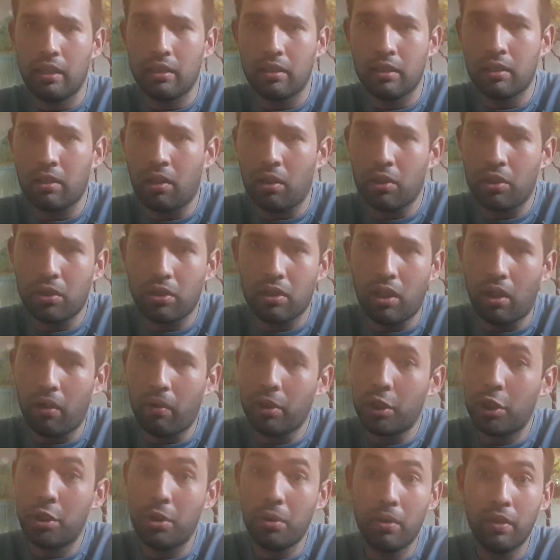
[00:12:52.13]
you know, just
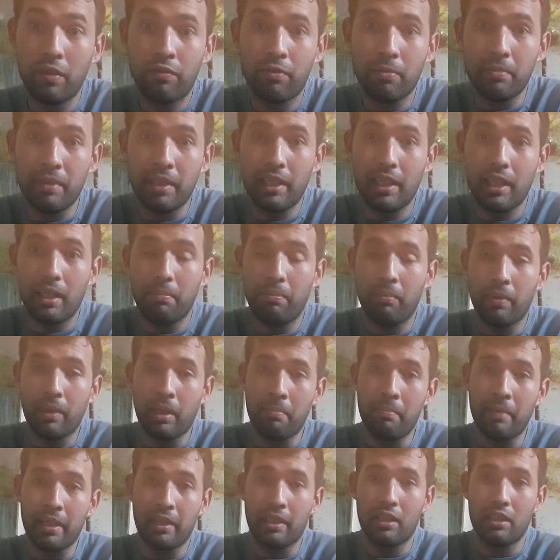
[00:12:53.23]
always shooting from the hip when I
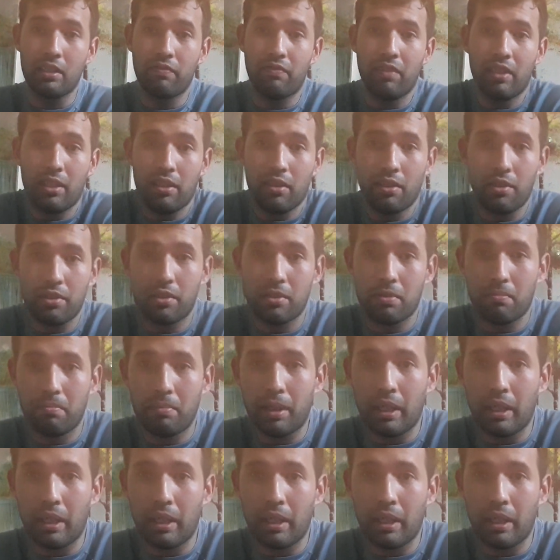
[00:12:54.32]
make these videos.